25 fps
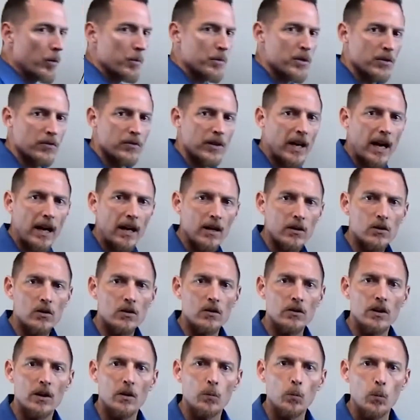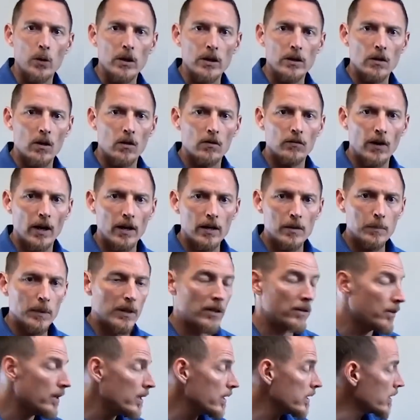forms of cancer that we know
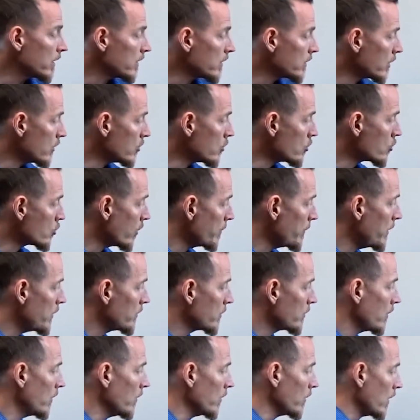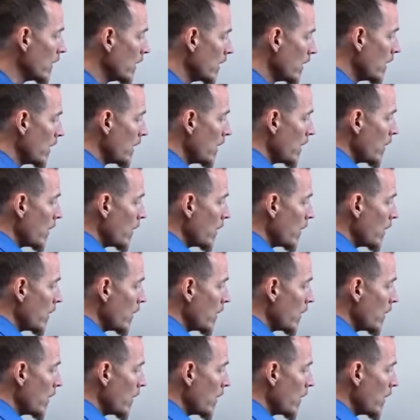vitamin D could contribute to.